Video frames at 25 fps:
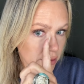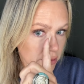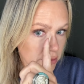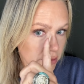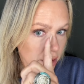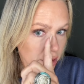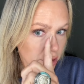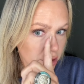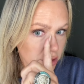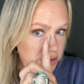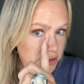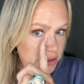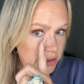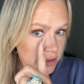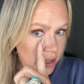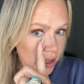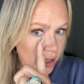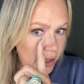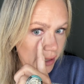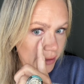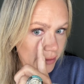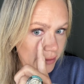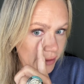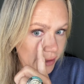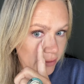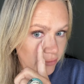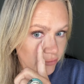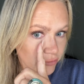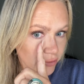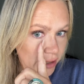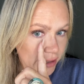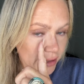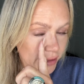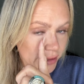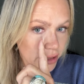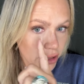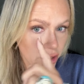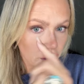not onto the highlight
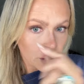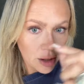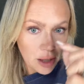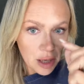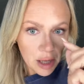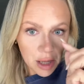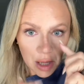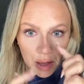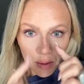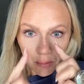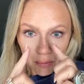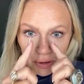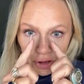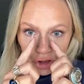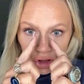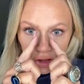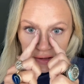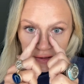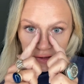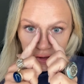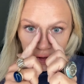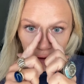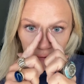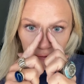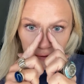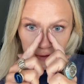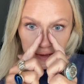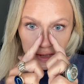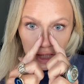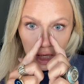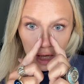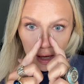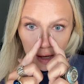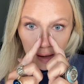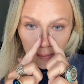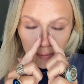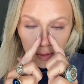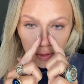right here, but just on the
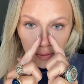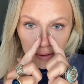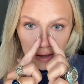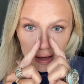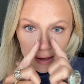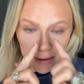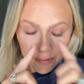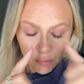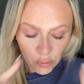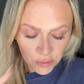top, okay?